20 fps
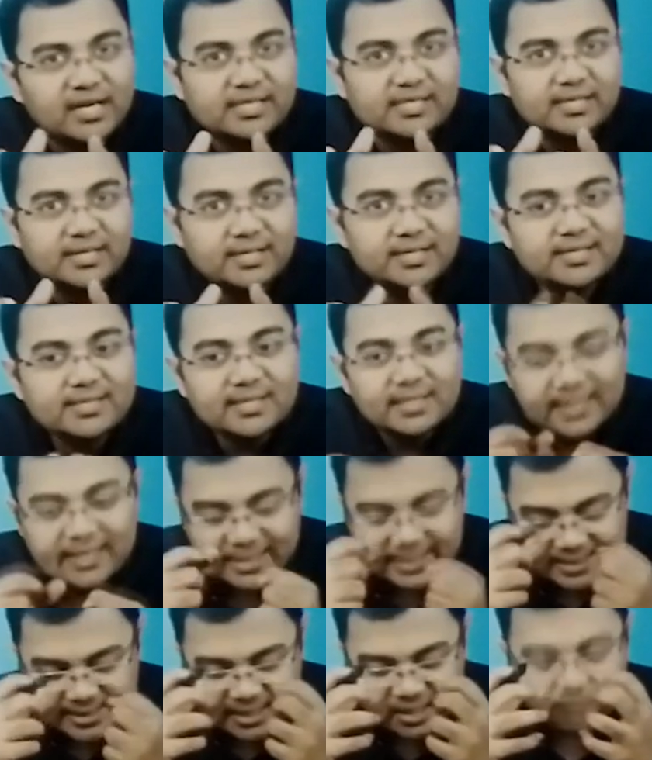does is
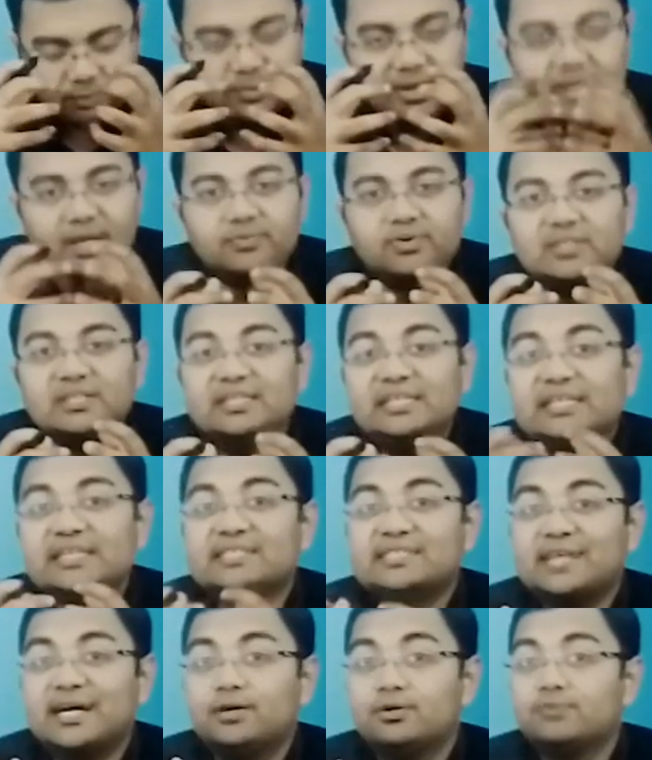that whenever
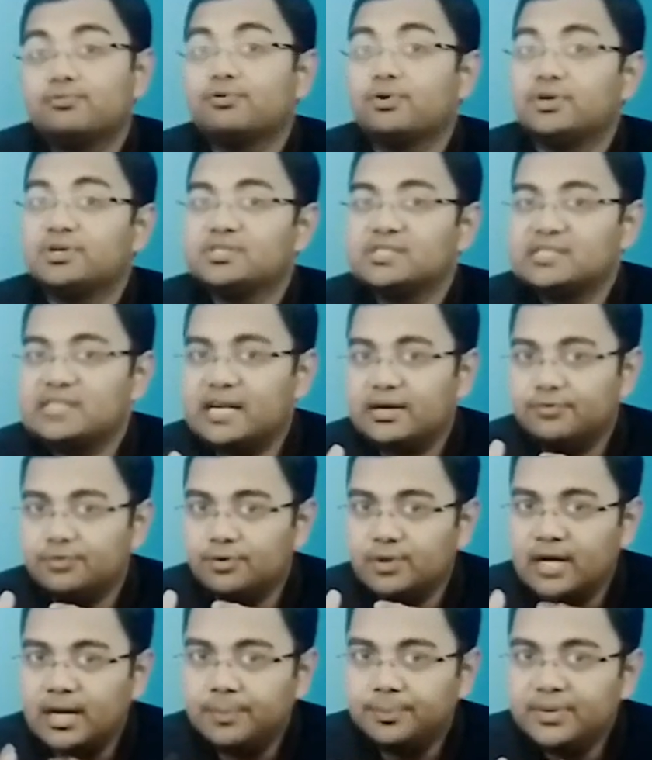these kind of launches
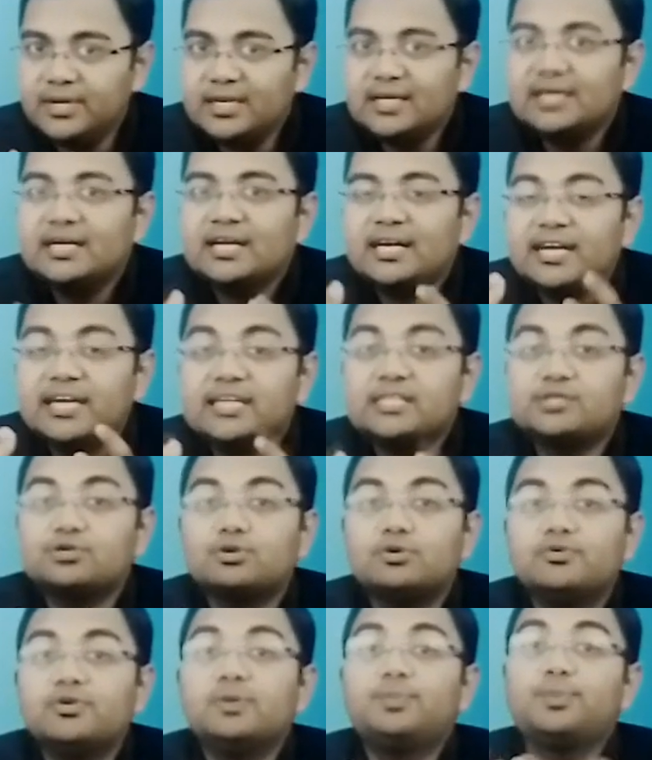have to happen,
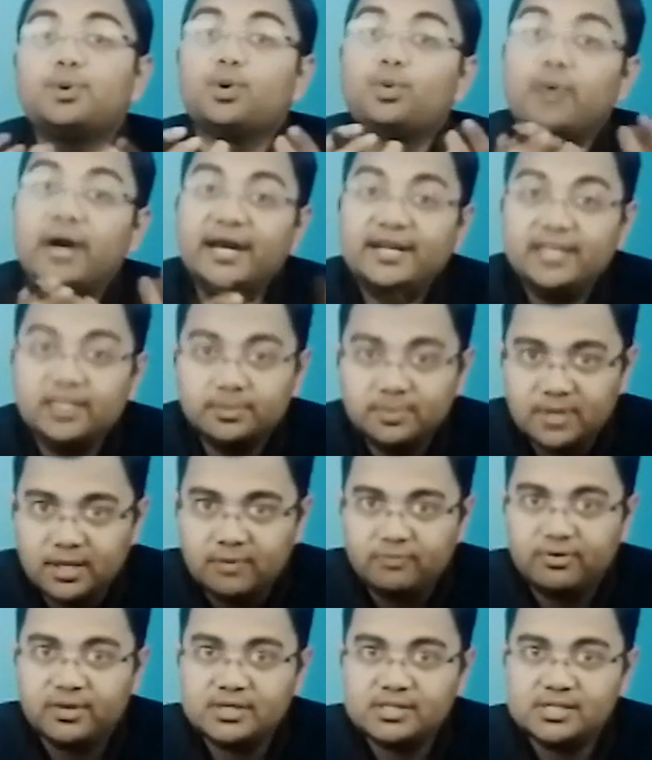ISRO will provide them
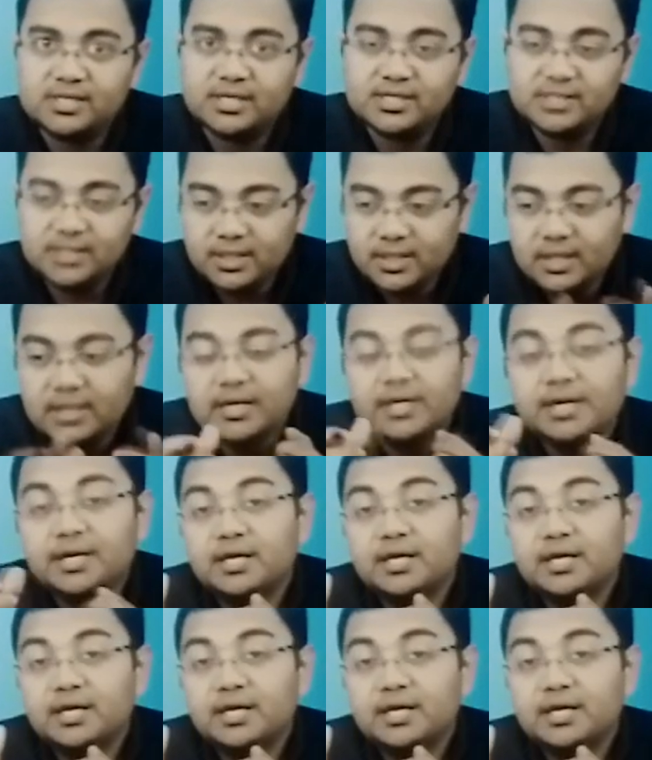the infrastructure,